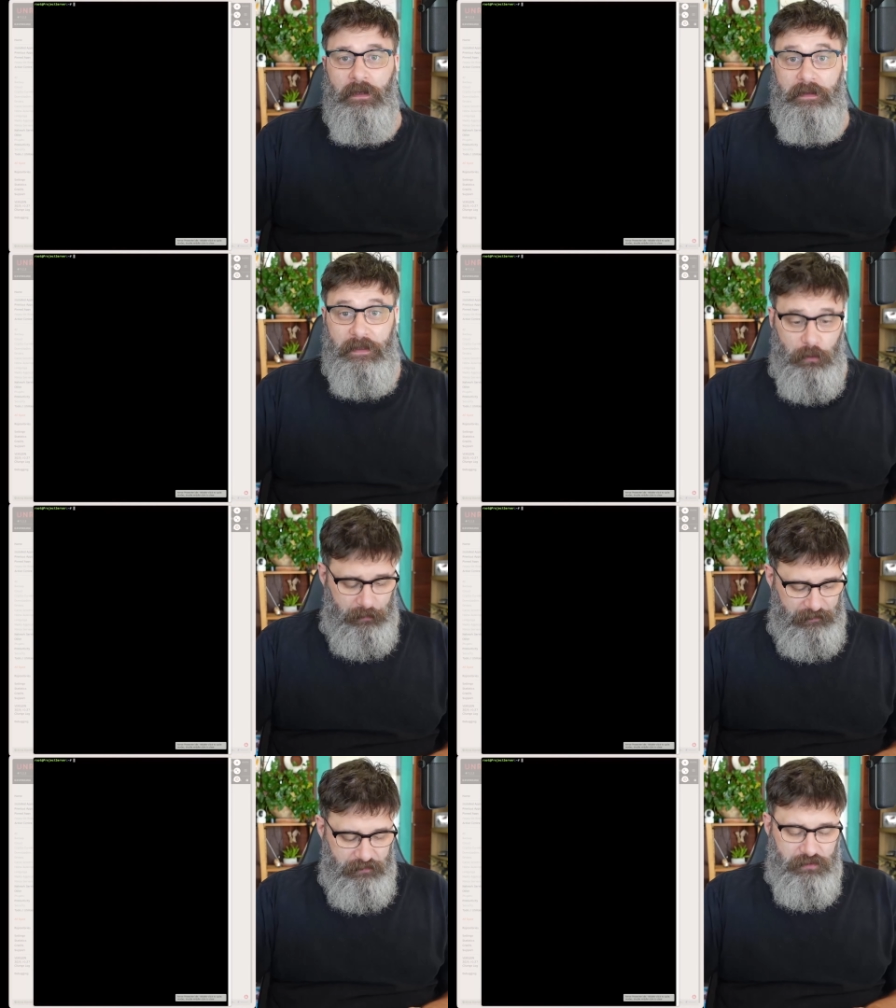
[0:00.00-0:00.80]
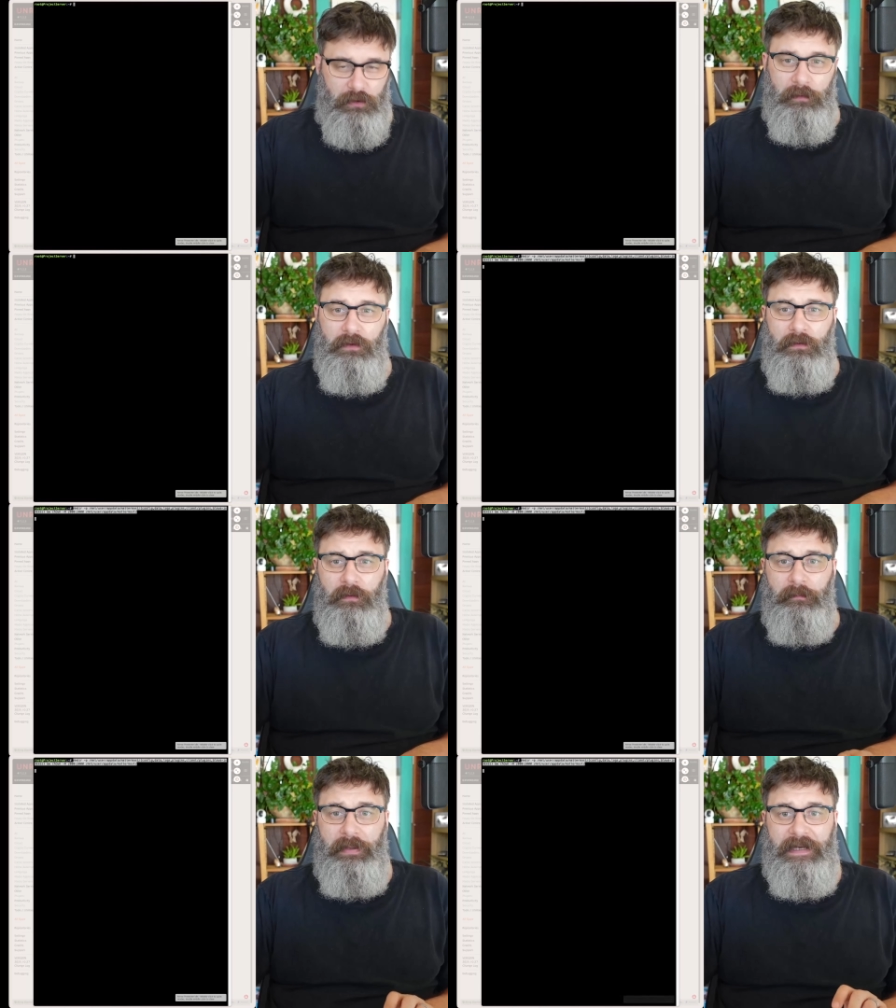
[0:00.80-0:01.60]
That opens the terminal.
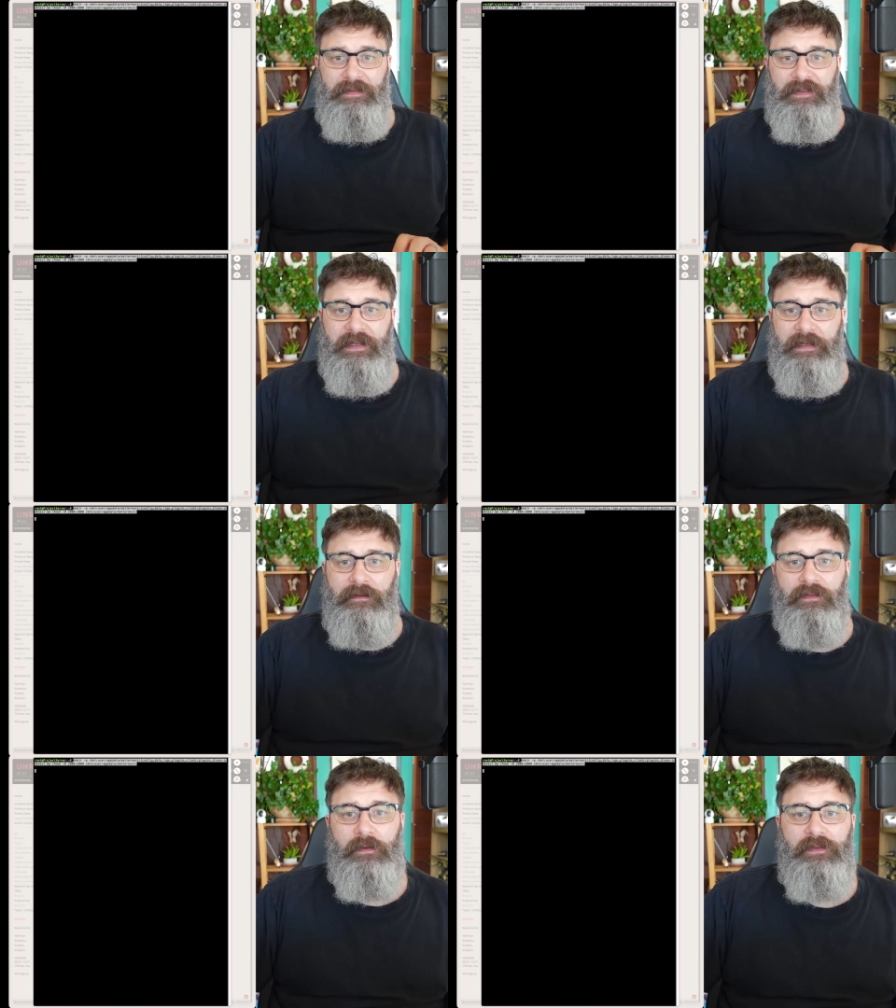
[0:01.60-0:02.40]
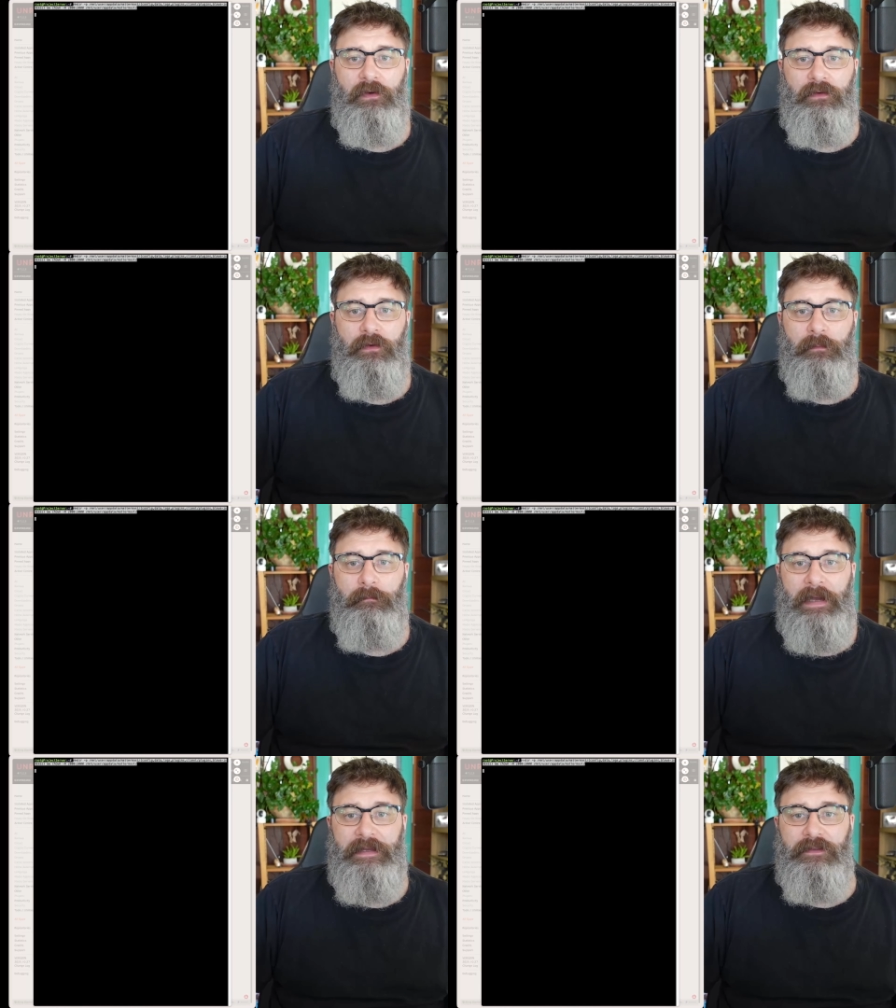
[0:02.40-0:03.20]
Paste it in, so it's going to
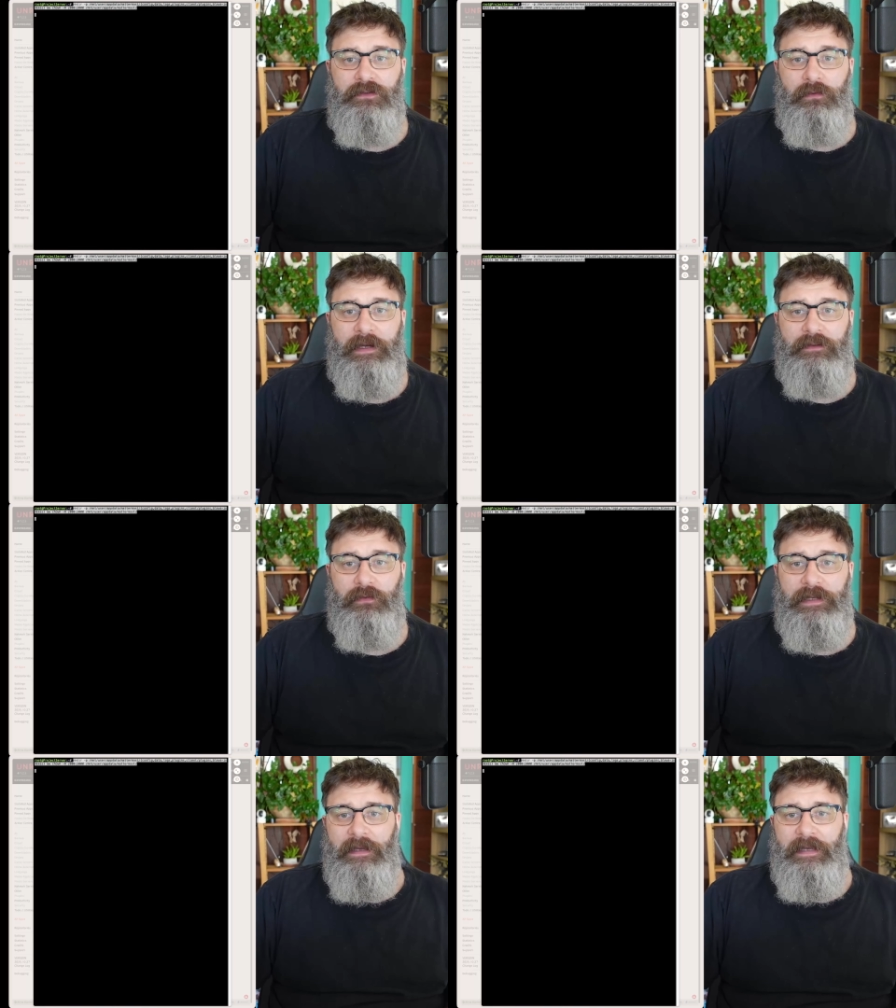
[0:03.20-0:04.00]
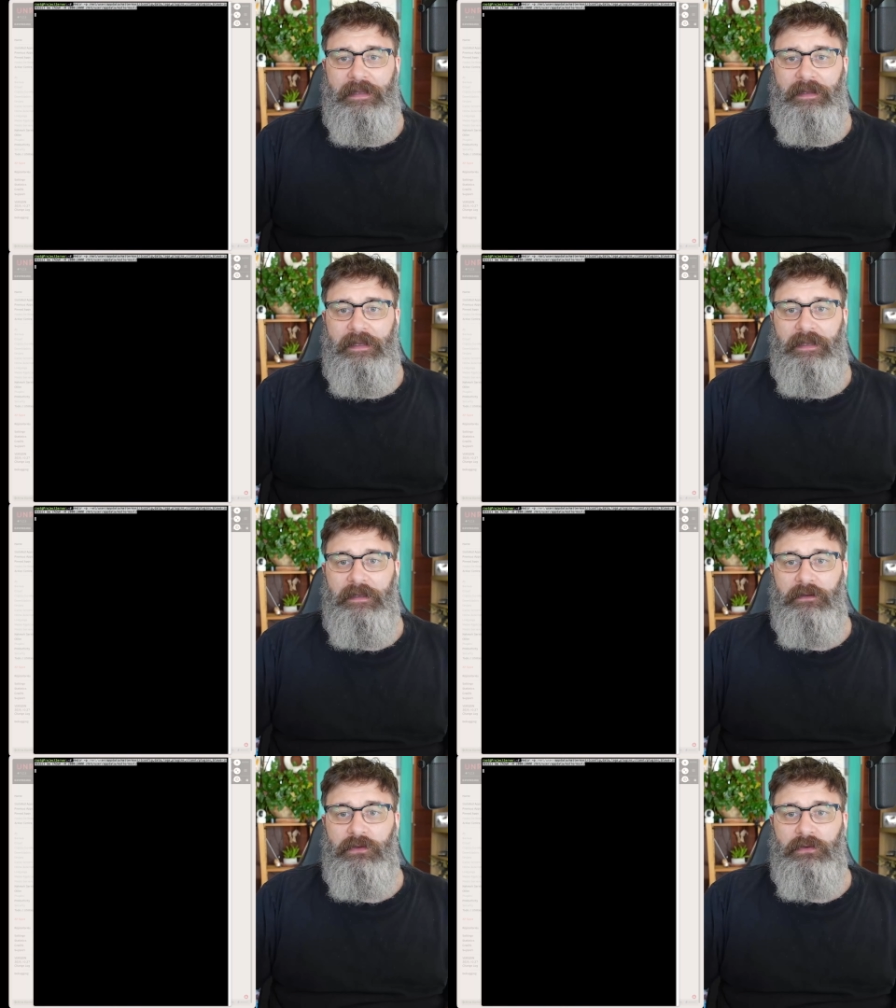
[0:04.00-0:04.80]
make the directory in the
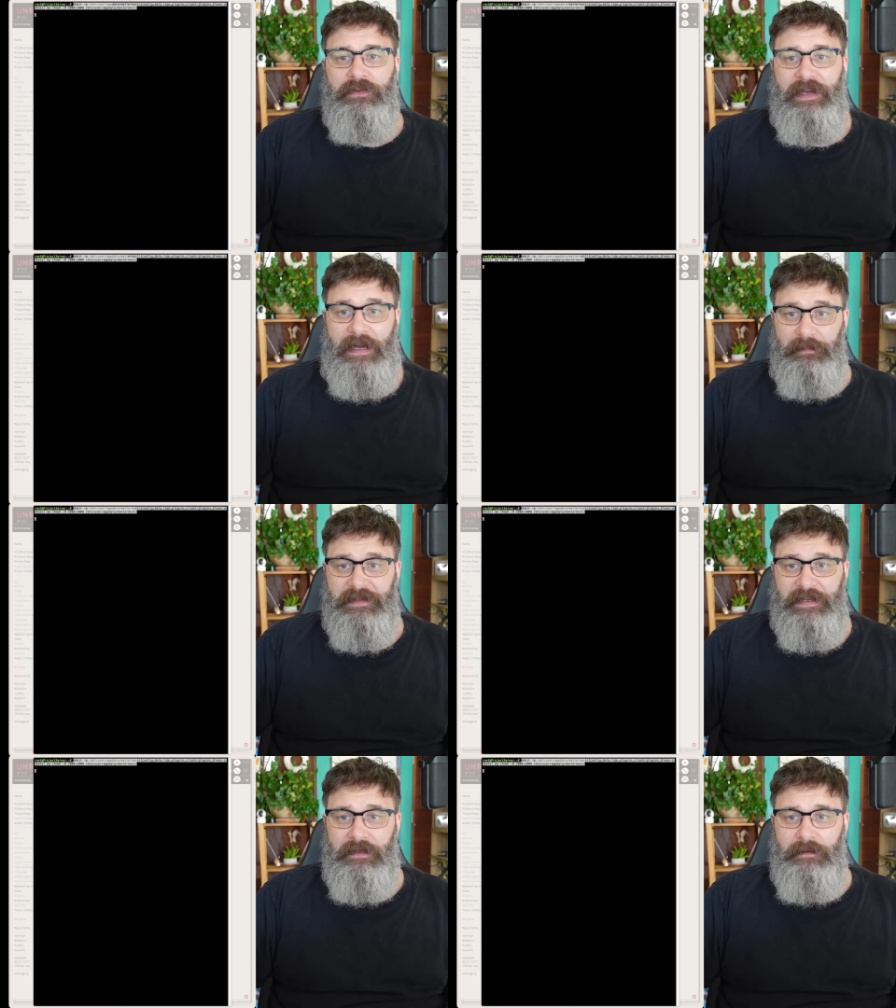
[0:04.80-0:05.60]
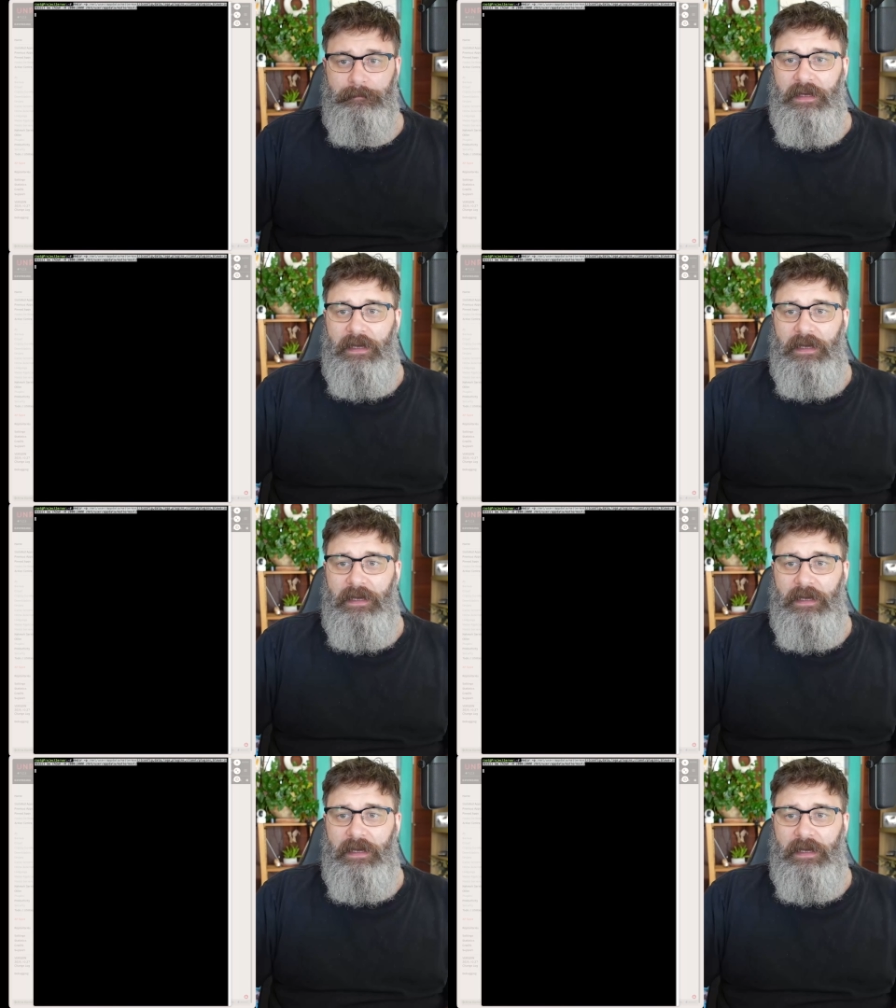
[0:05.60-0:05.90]
user app data,